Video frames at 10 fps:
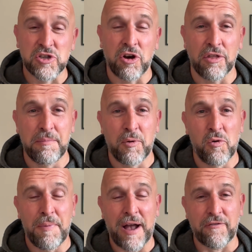got the ball
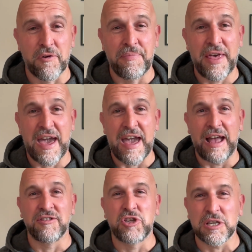back from there
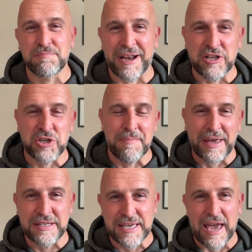and just managed to
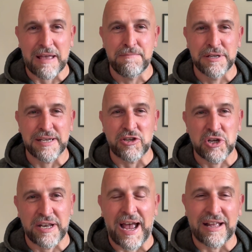maintain
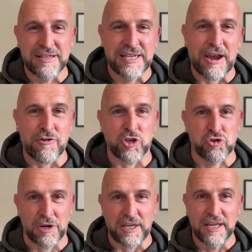possession and
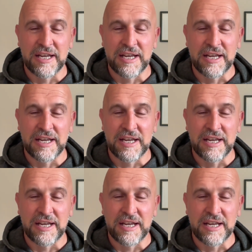territory